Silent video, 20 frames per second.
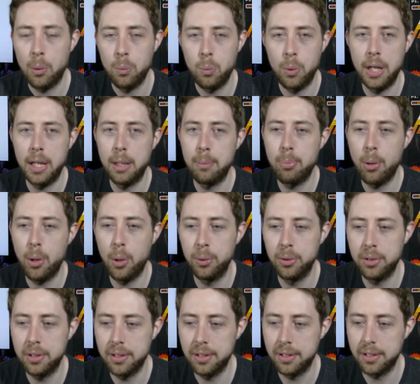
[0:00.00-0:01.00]
weird
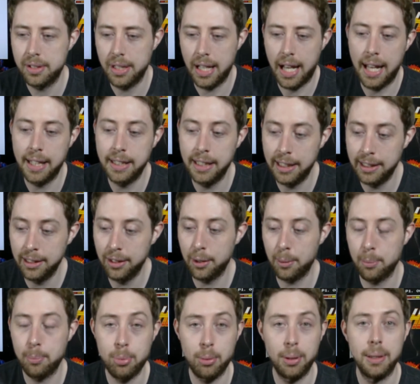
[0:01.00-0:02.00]
poses, and they look
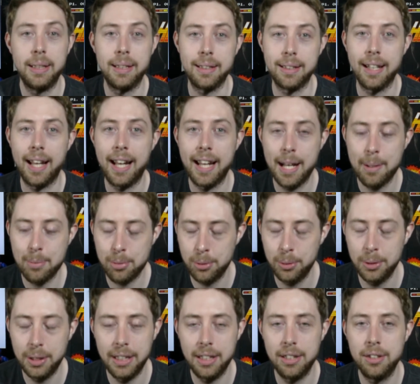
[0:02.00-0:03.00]
brilliant. I
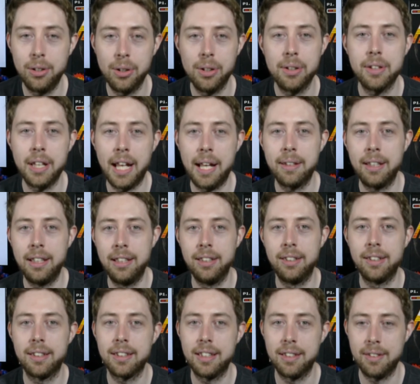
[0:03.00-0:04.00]
absolutely adore how they
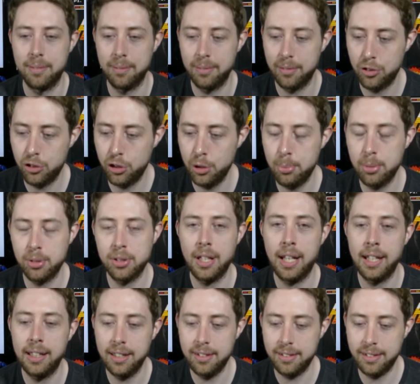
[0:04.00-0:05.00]
look. They're super
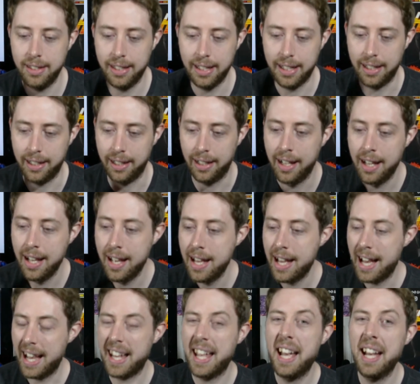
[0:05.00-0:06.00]
stylistic, and
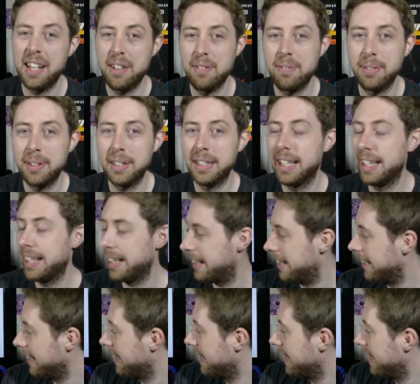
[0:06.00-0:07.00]
I kind of feel like
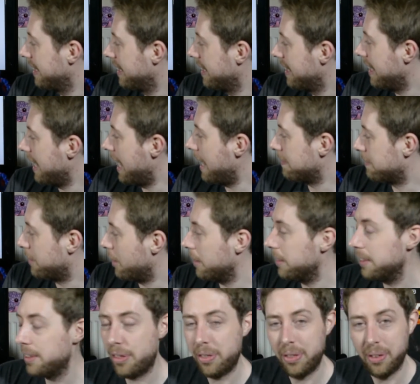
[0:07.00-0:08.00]
I've
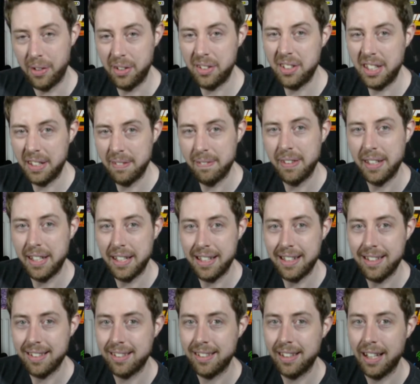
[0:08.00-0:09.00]
got 30 of
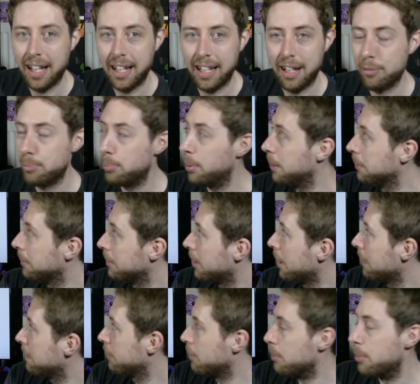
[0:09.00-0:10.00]
these and I've put them on
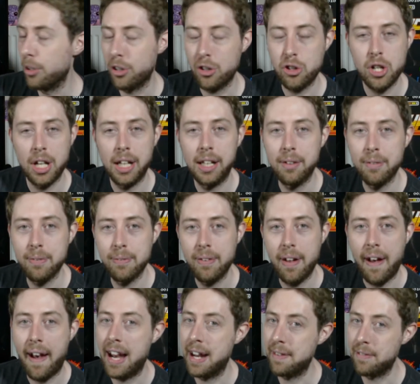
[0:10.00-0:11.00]
top of a bookshelf
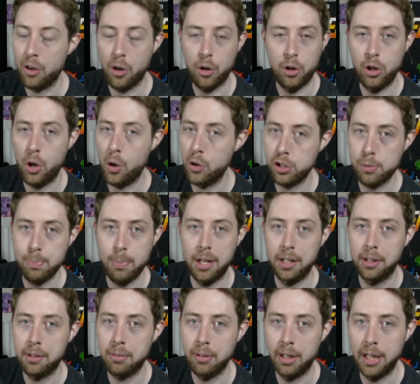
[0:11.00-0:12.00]
and I've got no
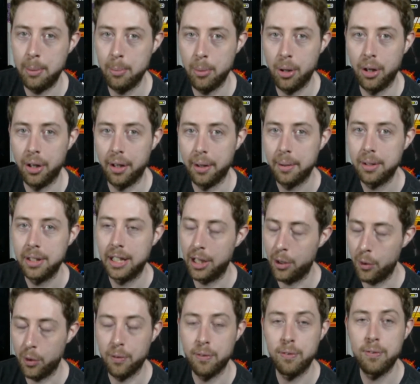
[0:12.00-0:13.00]
space for any more. They're
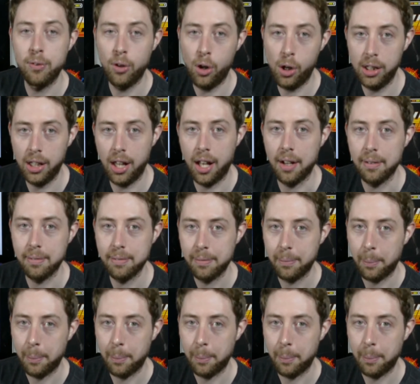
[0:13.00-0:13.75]
going to fall off.